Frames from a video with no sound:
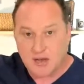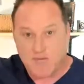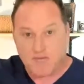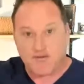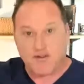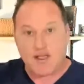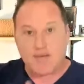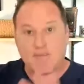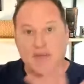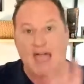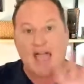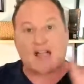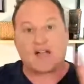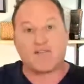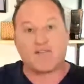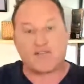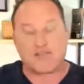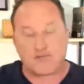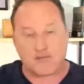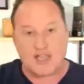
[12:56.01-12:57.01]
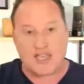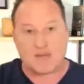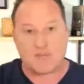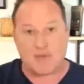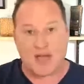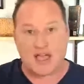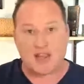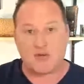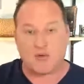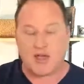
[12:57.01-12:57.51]
for a pack of 3. And
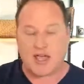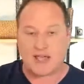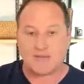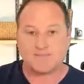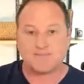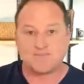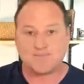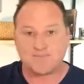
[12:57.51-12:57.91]
by the way,